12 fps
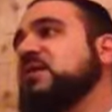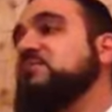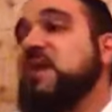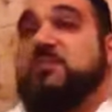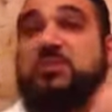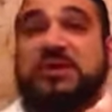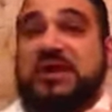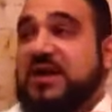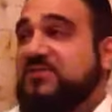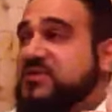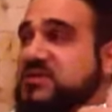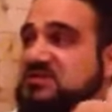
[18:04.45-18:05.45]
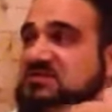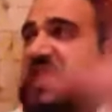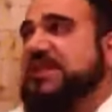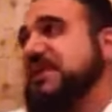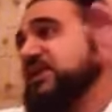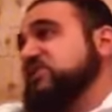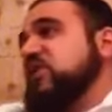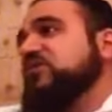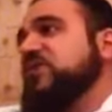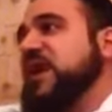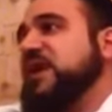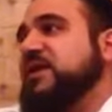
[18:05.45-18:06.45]
My beliefs, nothing, it's all
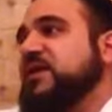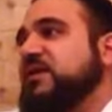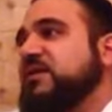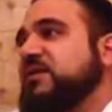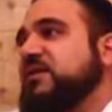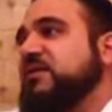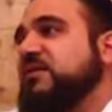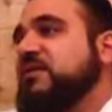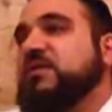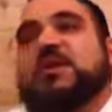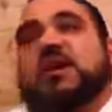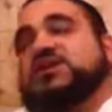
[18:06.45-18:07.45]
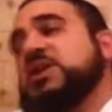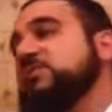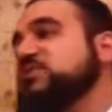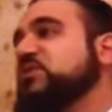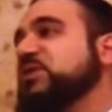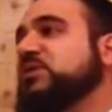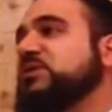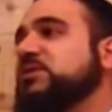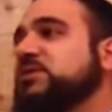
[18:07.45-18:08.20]
fake. Hashem is real.